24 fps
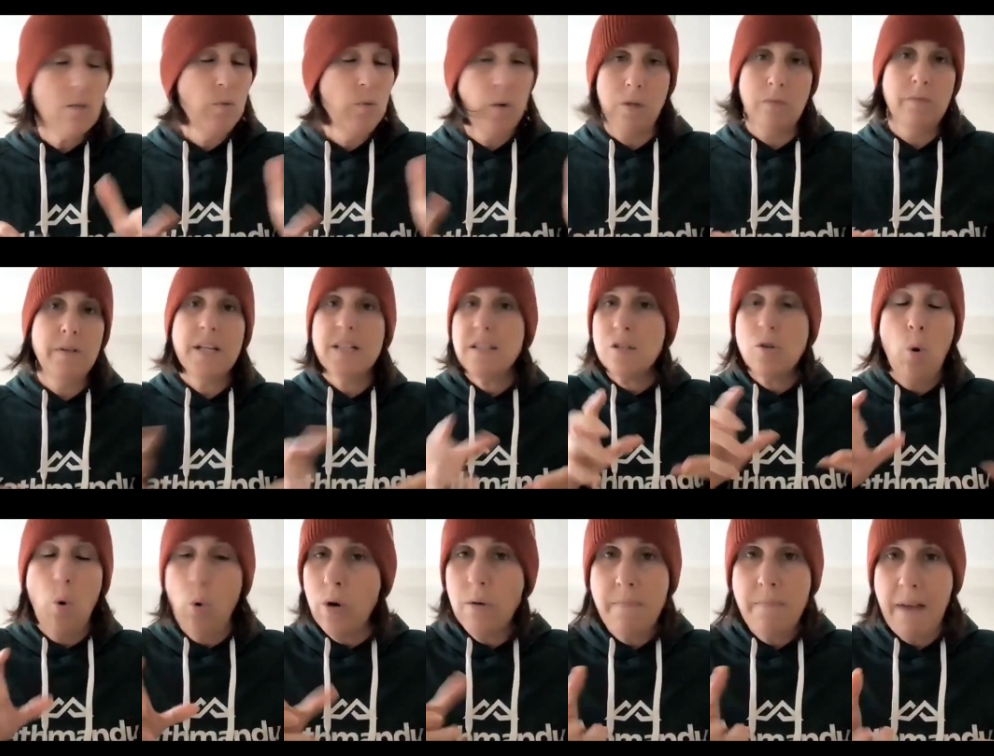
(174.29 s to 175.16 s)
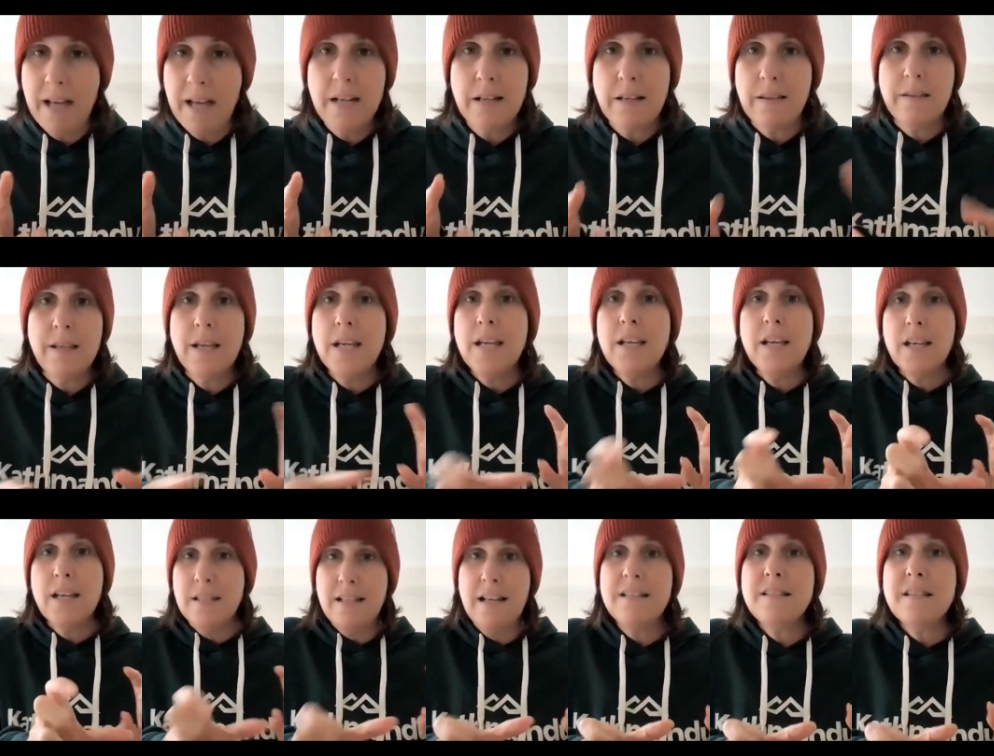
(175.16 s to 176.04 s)
Well, it's an automatic thing.
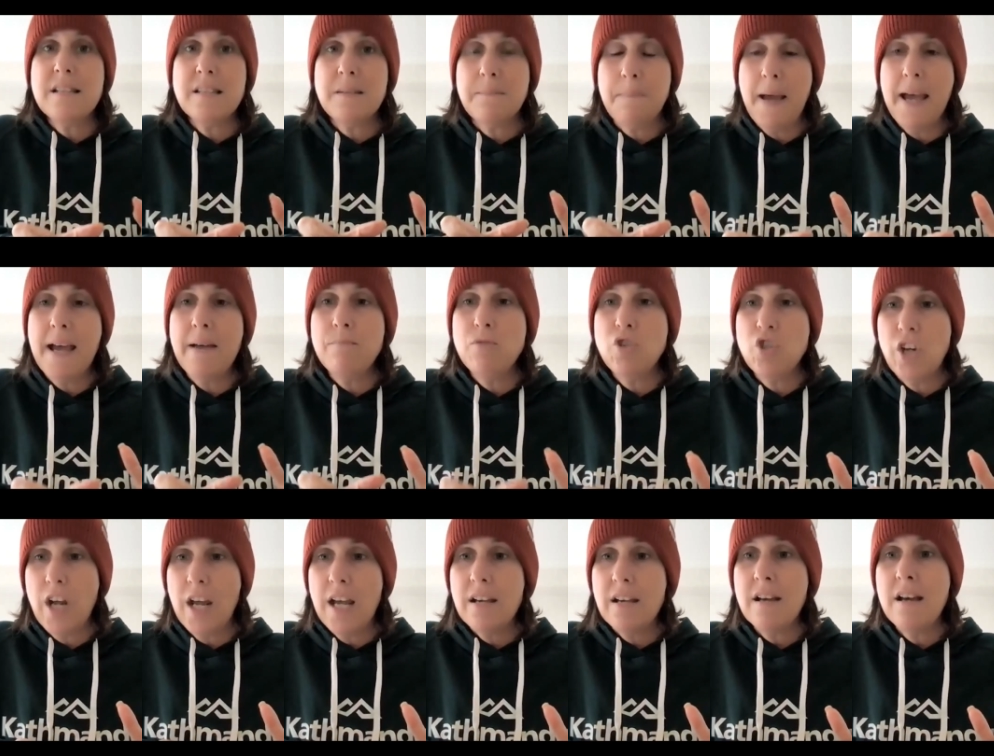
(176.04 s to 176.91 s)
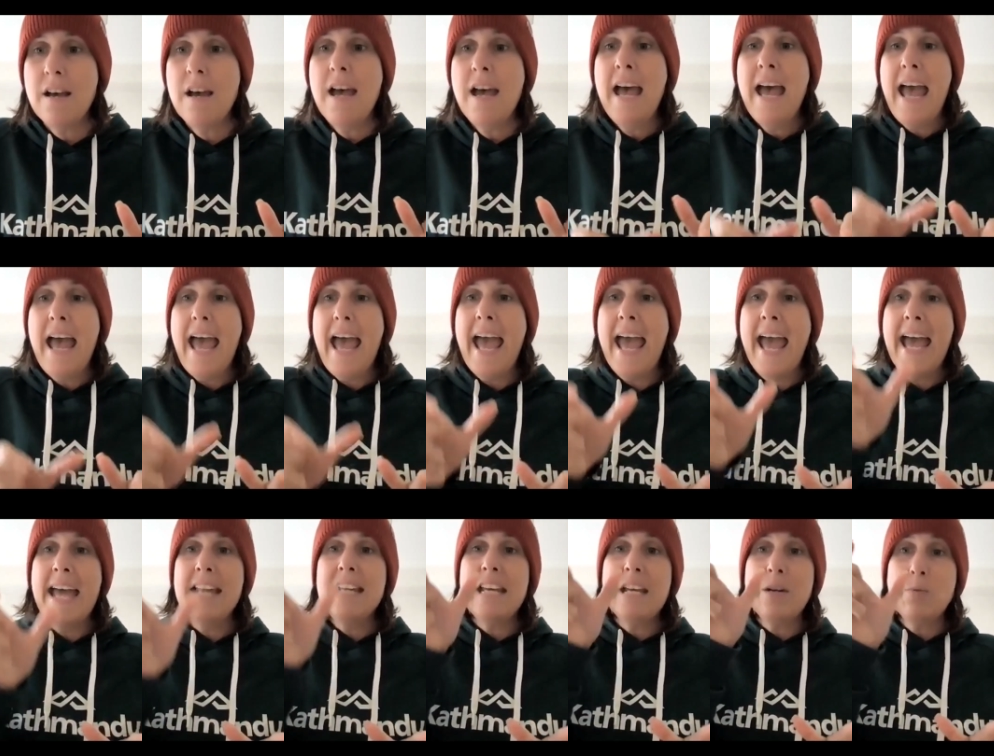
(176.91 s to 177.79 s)
It does a spam check
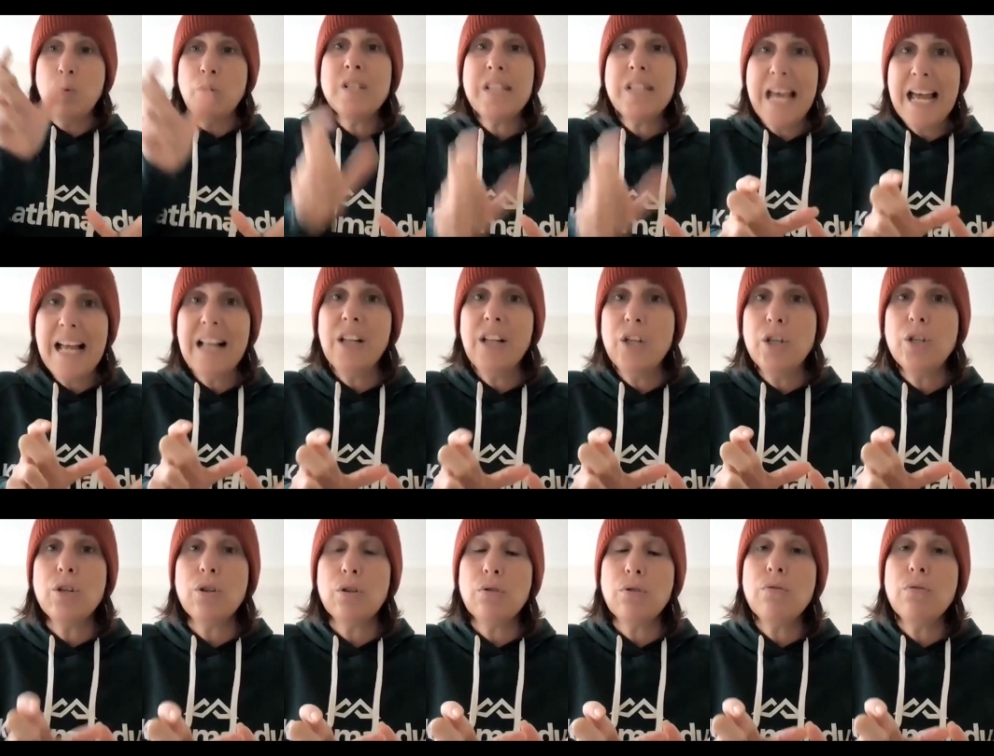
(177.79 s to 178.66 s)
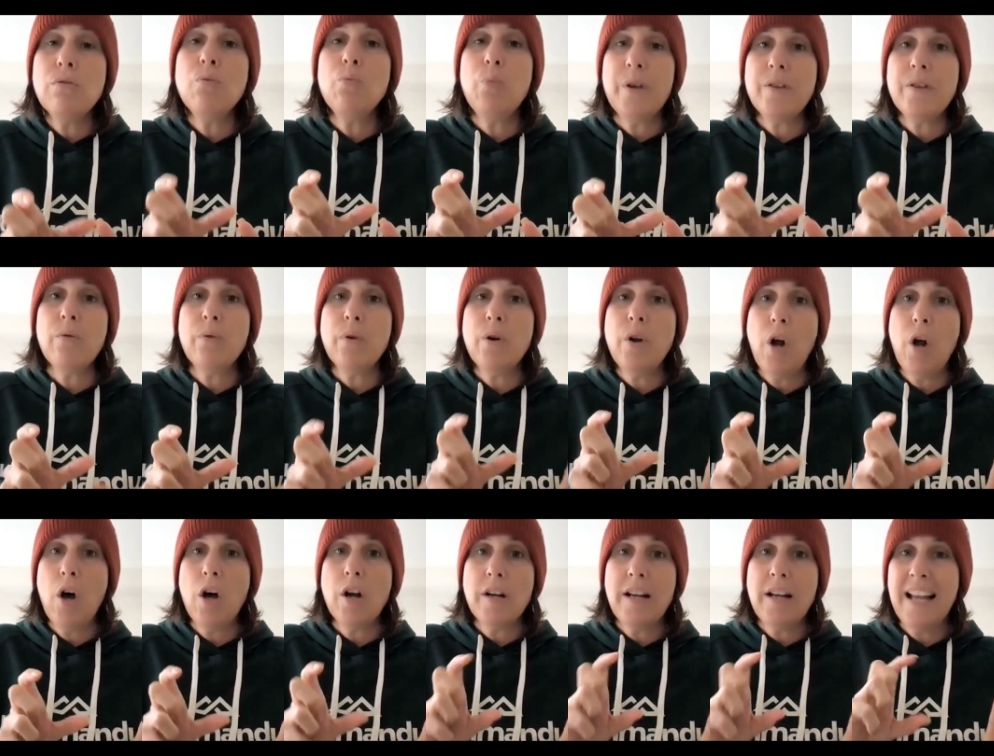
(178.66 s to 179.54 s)
and it will tell you whether or
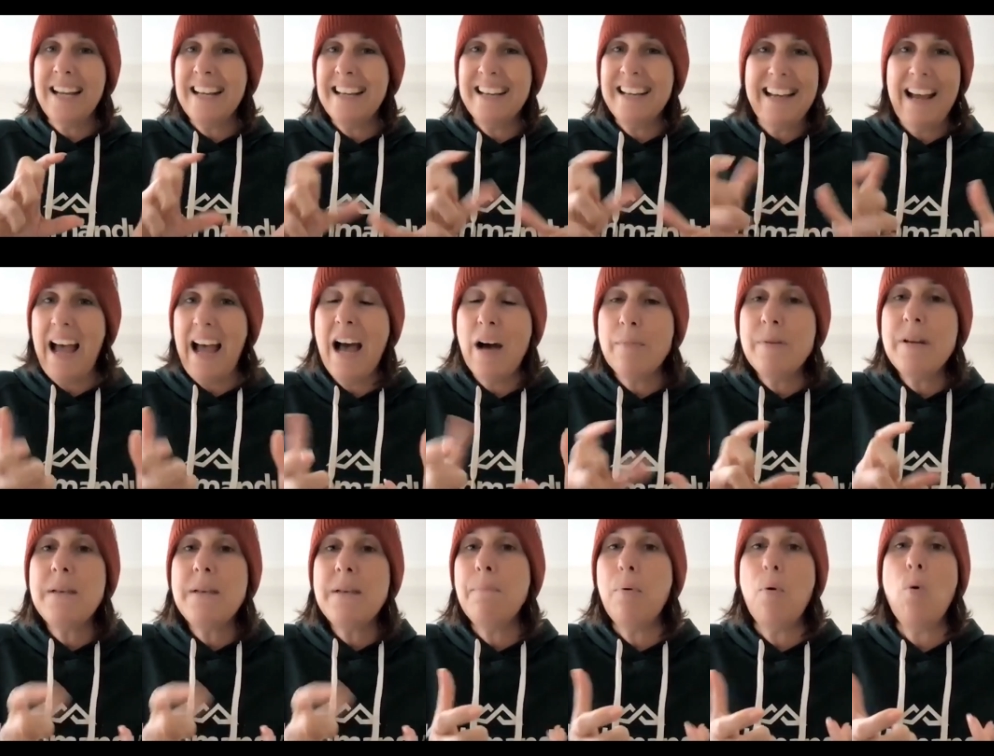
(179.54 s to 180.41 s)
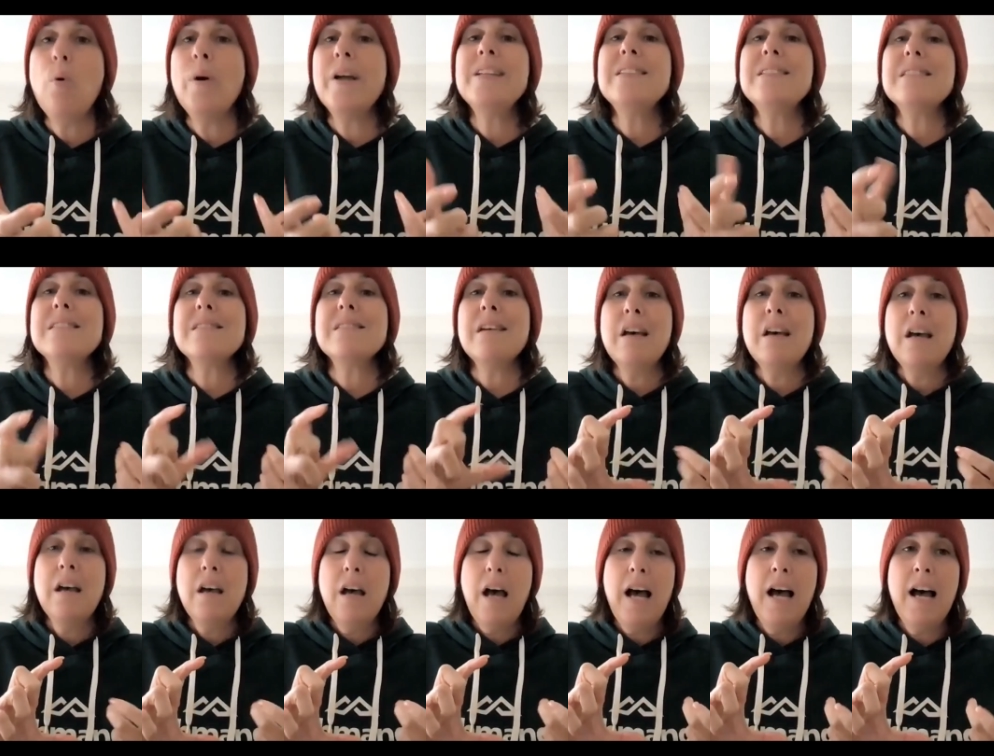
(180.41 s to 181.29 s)
not, like how many points
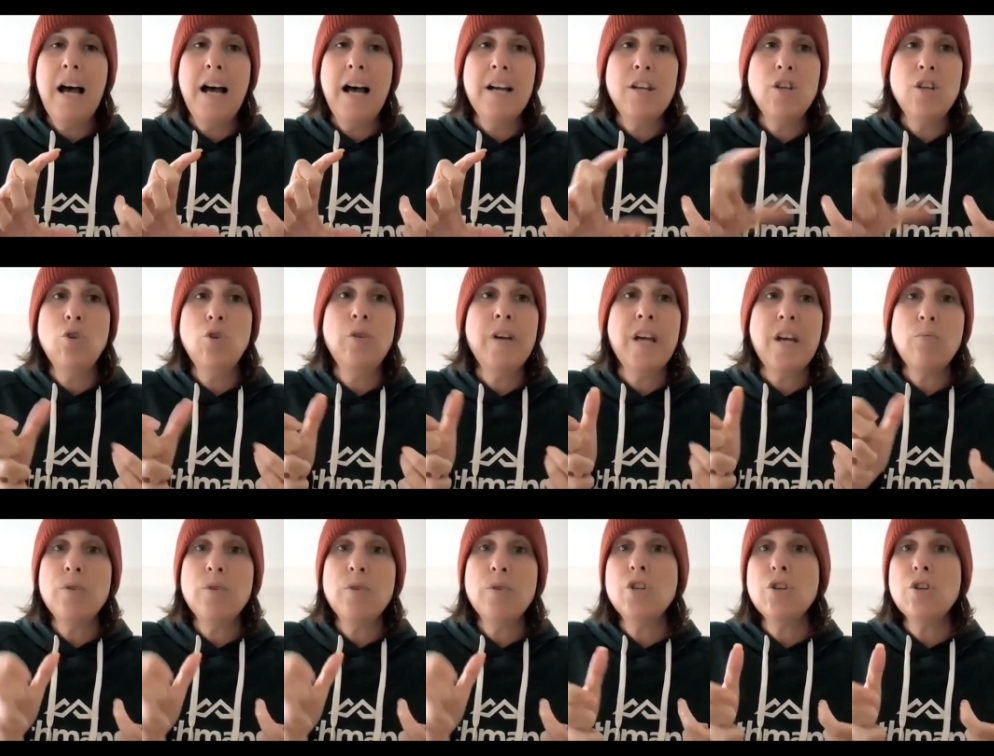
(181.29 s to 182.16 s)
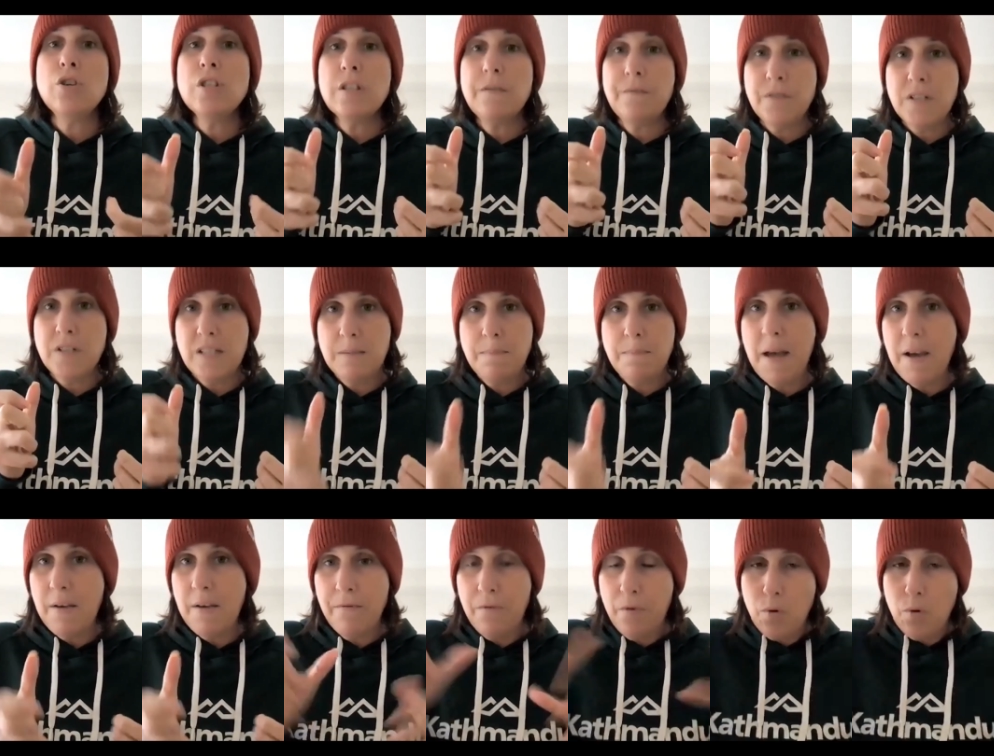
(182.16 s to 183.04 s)
you'll get reduced
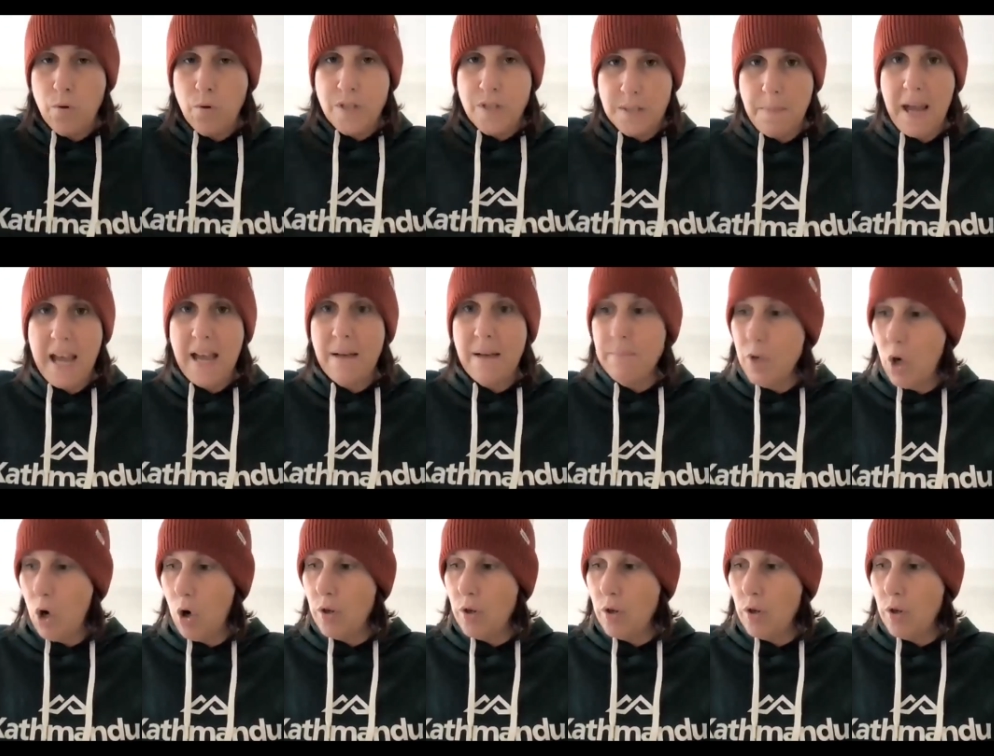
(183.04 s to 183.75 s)
for spam